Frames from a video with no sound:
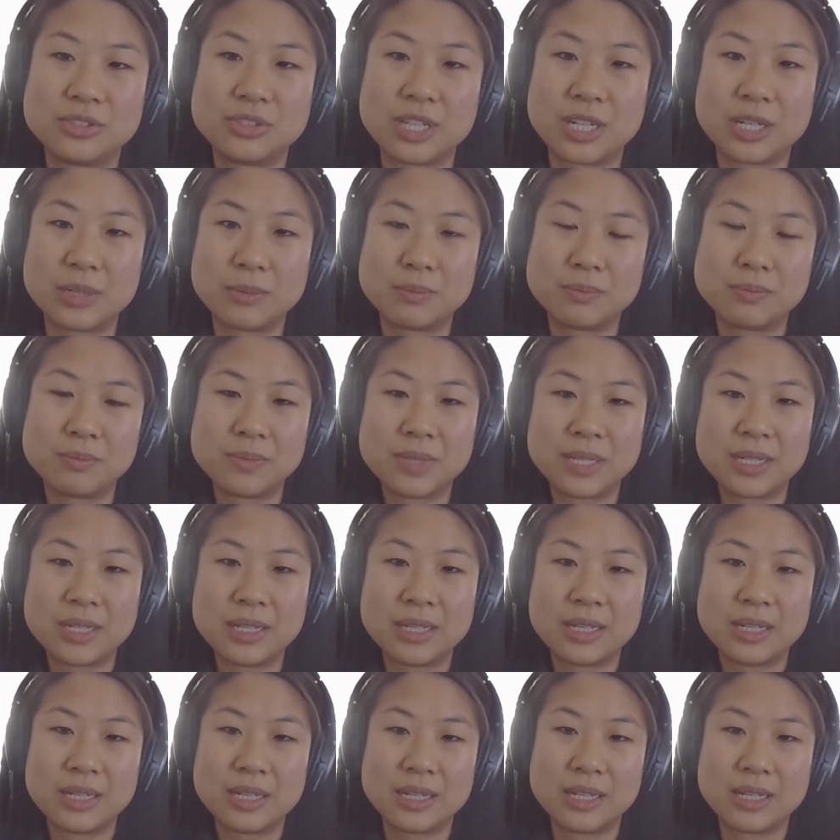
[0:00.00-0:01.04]
job
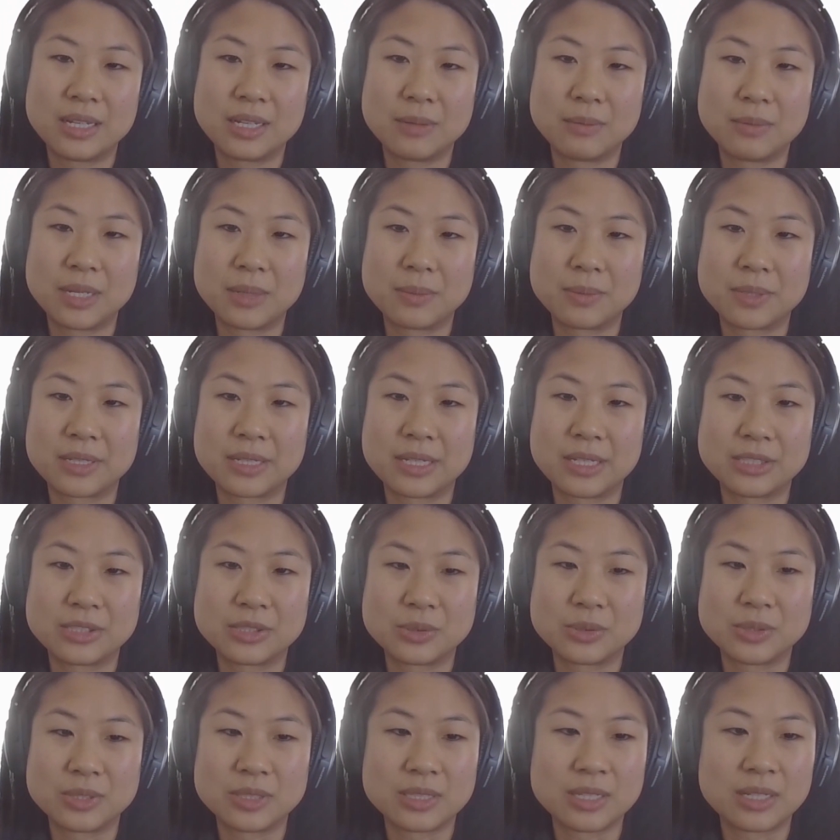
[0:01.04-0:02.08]

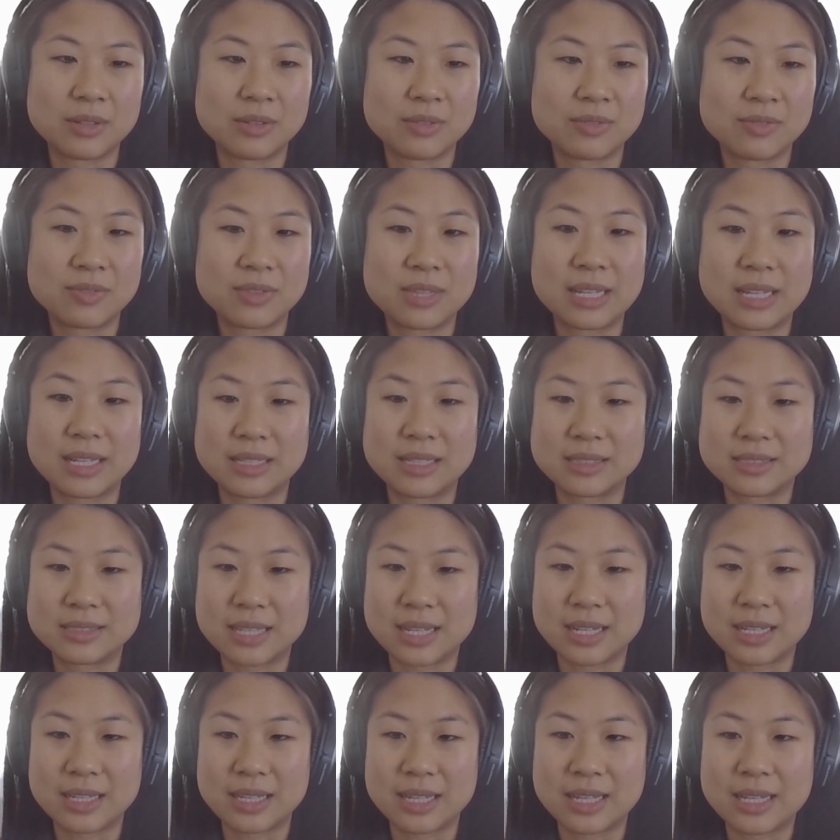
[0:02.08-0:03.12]
application, if they
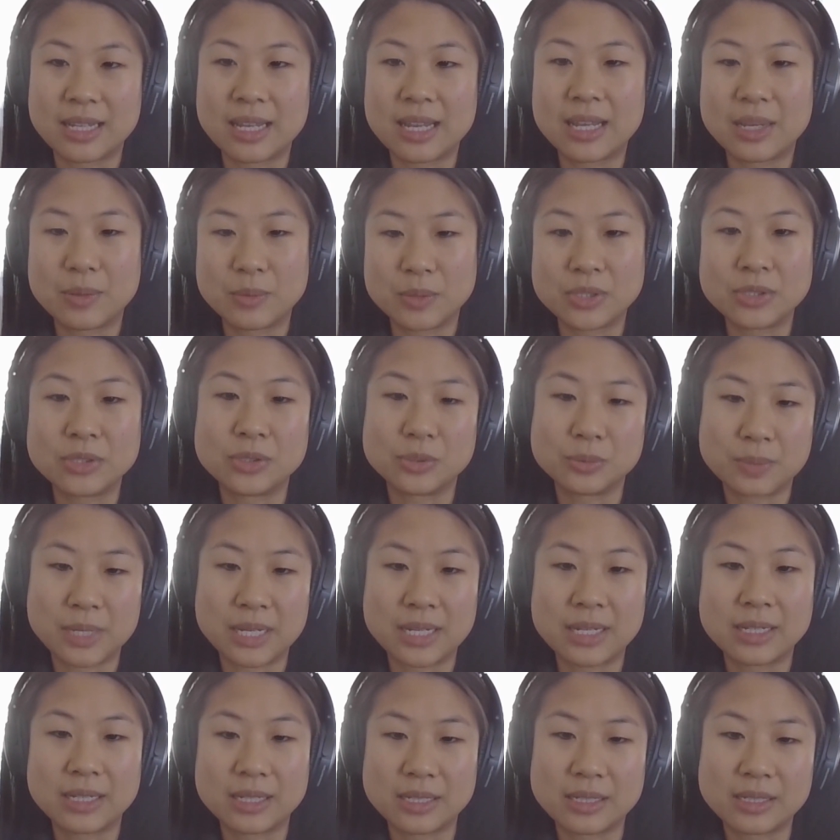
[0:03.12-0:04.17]
say like, hey, we do
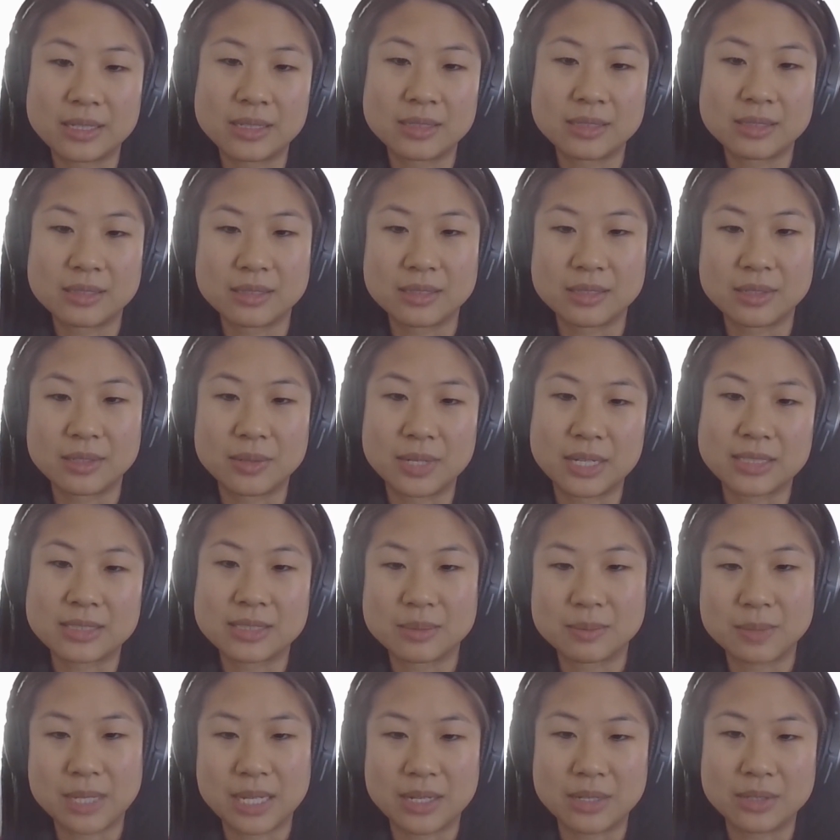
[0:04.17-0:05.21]
pay,
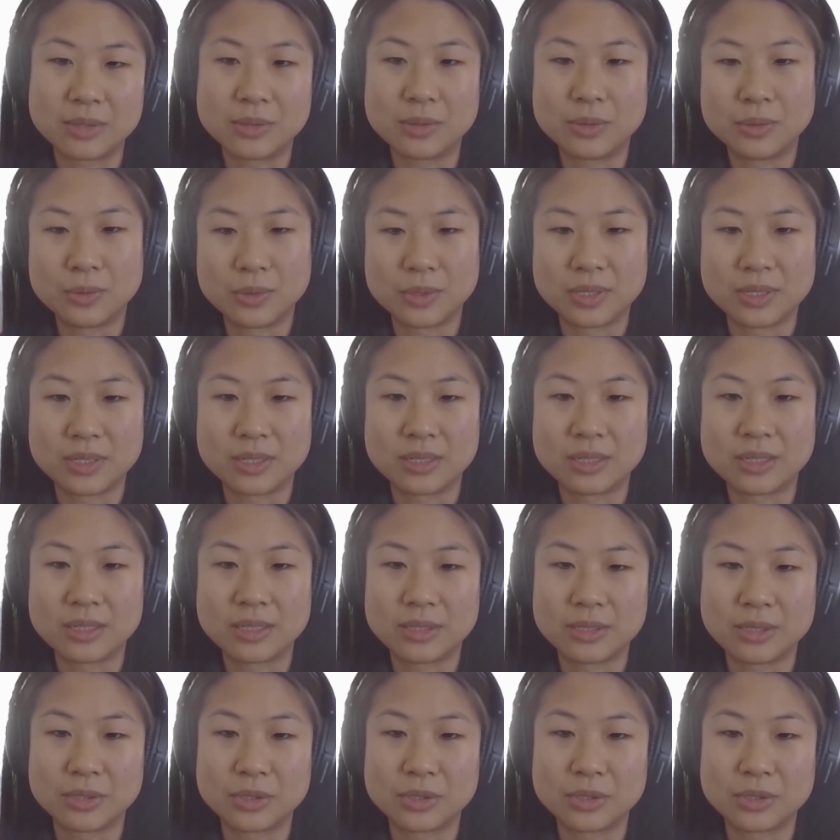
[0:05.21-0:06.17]
X amount, or,